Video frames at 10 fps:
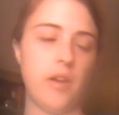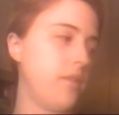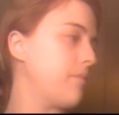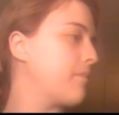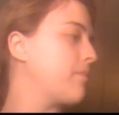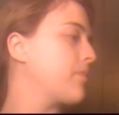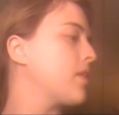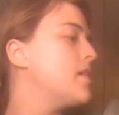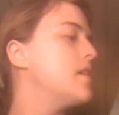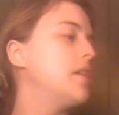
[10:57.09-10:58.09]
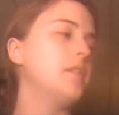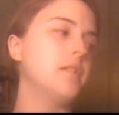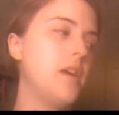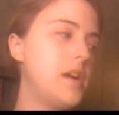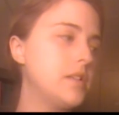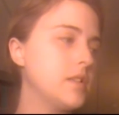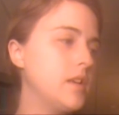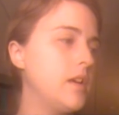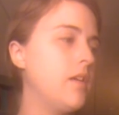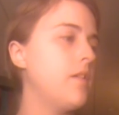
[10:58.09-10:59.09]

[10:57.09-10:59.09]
it. And then lastly,